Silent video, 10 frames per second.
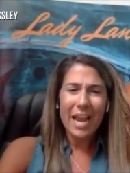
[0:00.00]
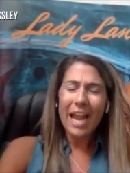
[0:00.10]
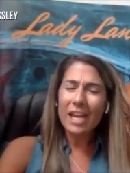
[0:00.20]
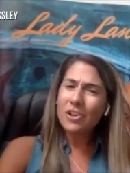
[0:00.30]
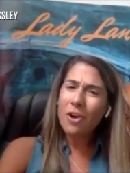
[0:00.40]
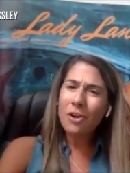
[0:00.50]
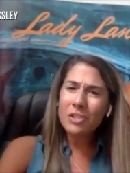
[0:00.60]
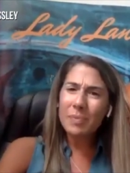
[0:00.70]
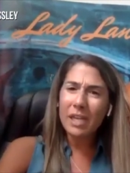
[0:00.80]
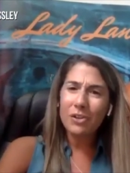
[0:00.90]
And he calls
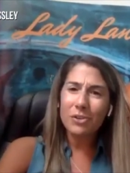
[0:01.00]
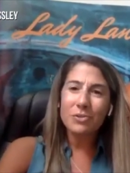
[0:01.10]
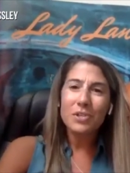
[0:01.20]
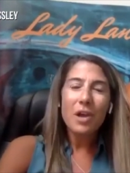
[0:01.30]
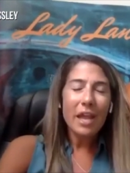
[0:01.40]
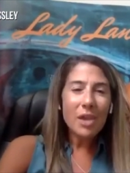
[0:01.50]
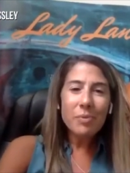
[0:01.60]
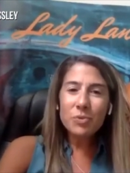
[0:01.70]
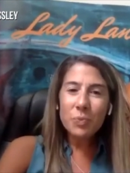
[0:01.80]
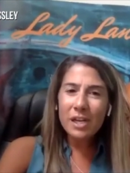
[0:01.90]
me and he goes, It
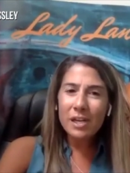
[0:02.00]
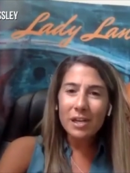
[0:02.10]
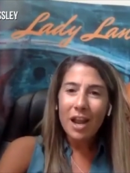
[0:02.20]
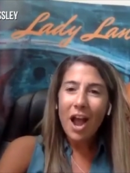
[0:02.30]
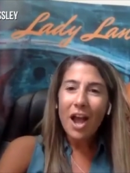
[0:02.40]
was weird.